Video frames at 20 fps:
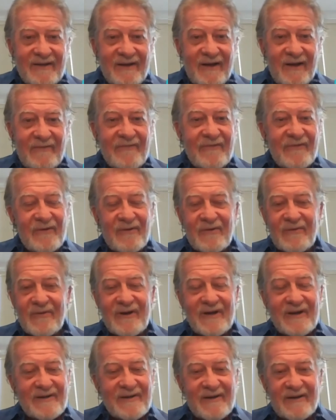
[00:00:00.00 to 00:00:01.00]
I feel
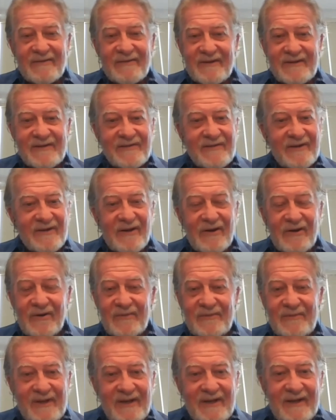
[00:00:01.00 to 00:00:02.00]
great. I just,
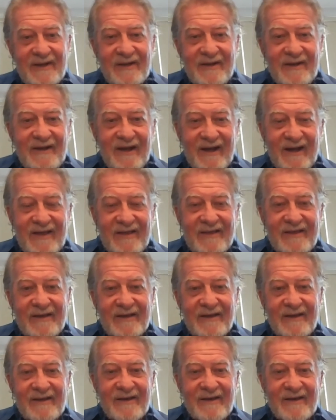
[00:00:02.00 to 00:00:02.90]
I think,